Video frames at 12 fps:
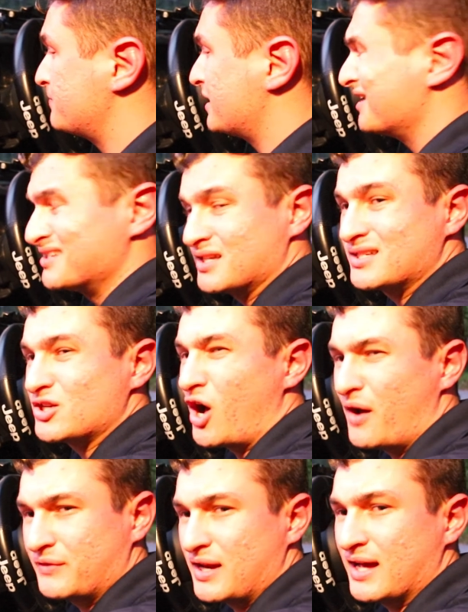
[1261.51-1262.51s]
is because it's
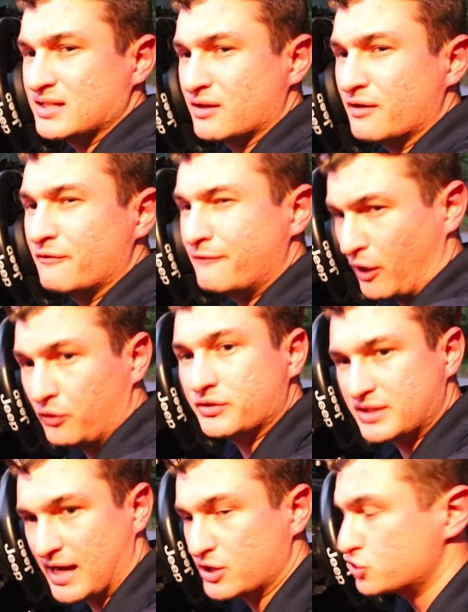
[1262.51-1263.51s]
soft and has a
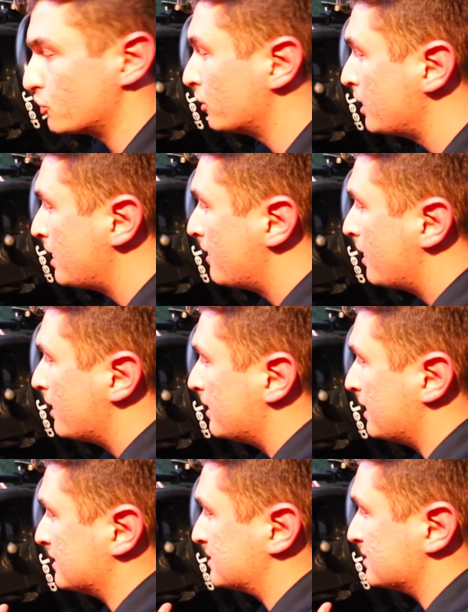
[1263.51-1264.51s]
felt texture,
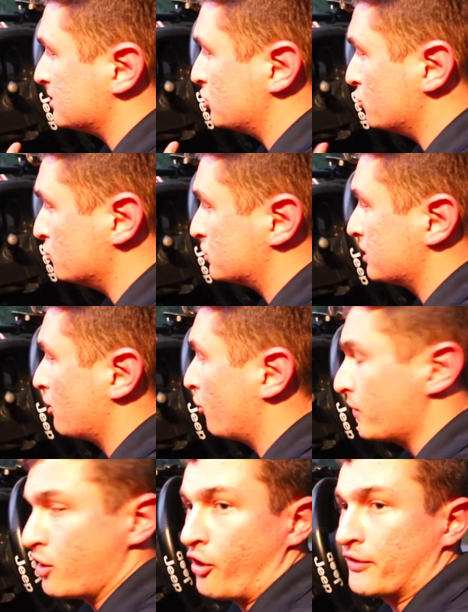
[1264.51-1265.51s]
it's used in
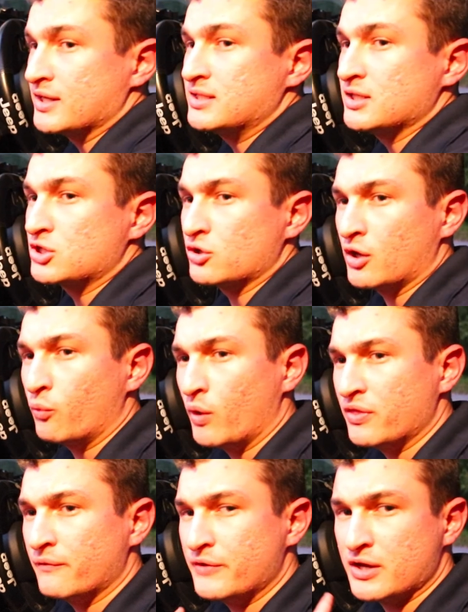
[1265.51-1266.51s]
OE harnesses so that
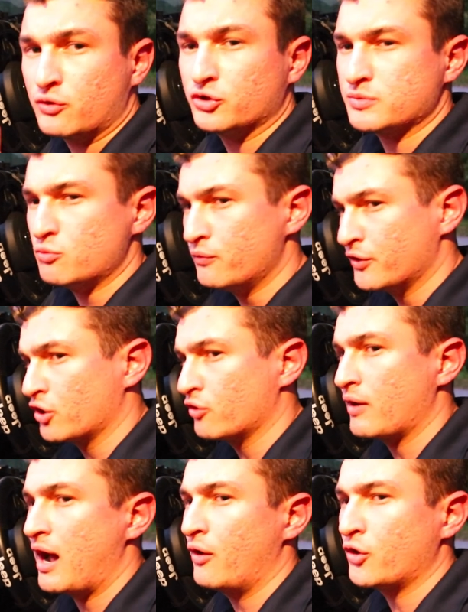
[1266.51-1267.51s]
when the vehicle's moving
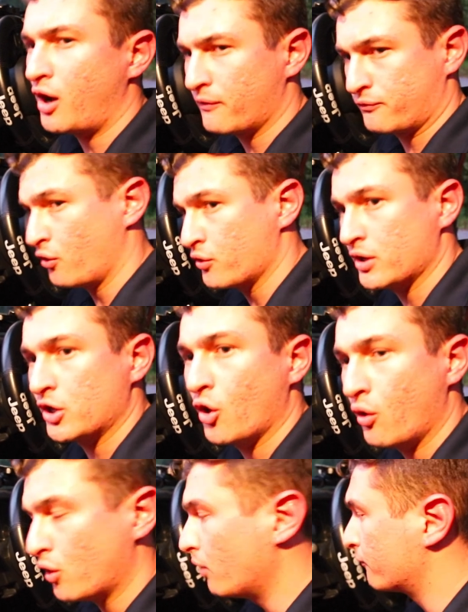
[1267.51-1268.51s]
around, off-roading,
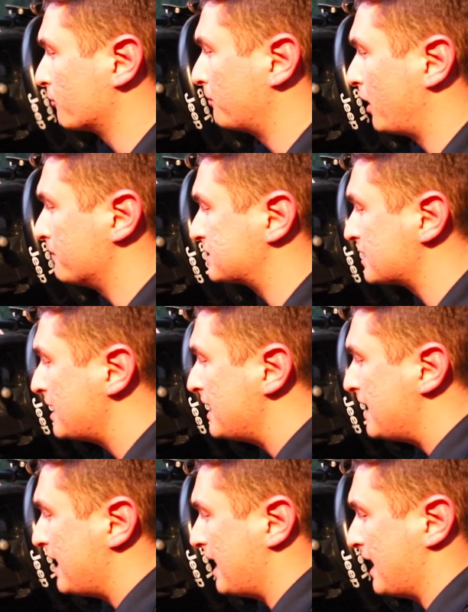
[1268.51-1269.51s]
going over
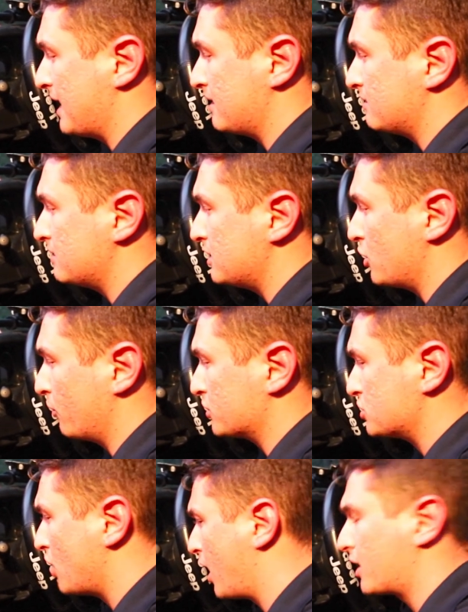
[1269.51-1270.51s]
bumps, and, you know,
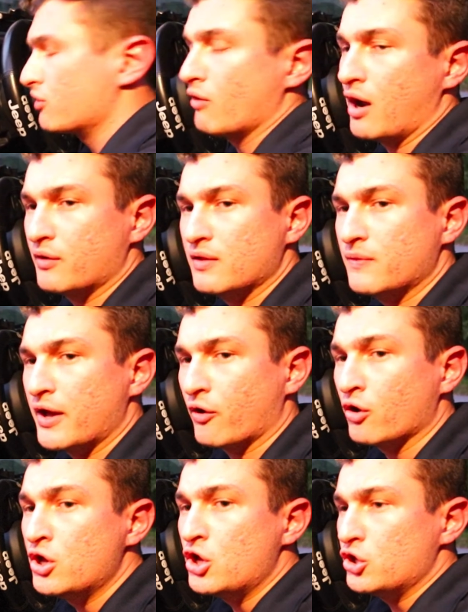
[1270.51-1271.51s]
it's knocking around in
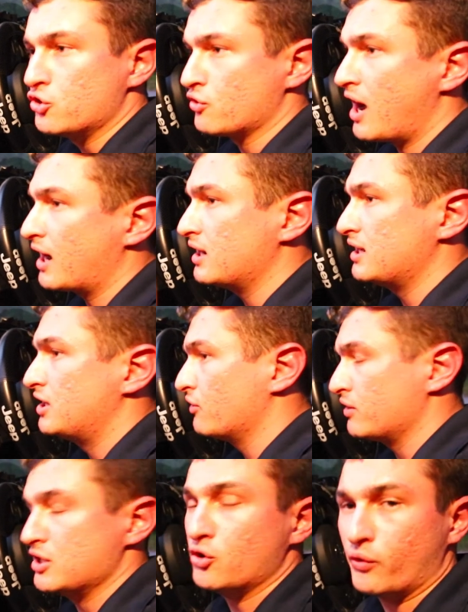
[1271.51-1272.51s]
there, you're not going to
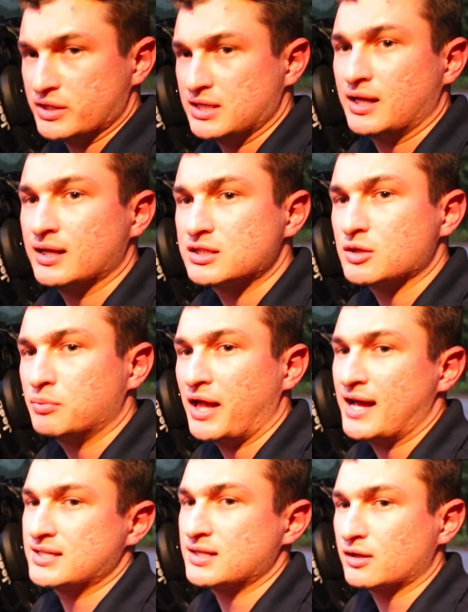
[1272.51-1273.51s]
hear any noise against the
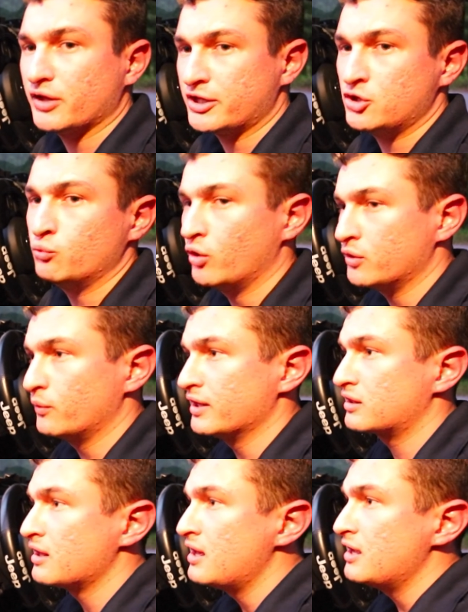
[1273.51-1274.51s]
plastic like you would
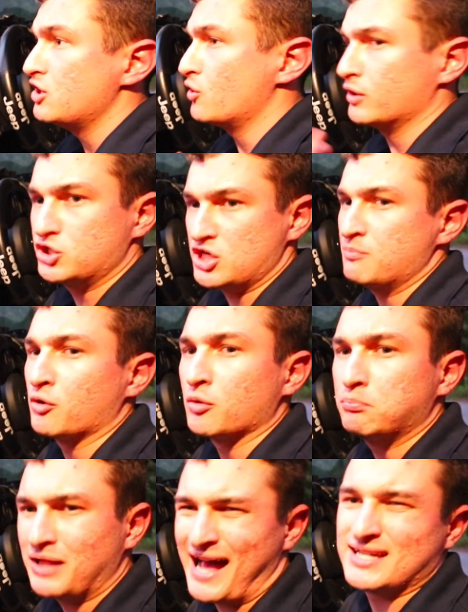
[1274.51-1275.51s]
with, you know, a cheaper
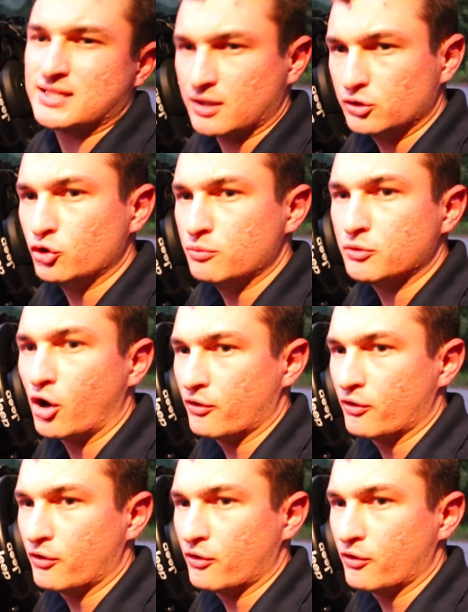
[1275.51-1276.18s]
plastic loomed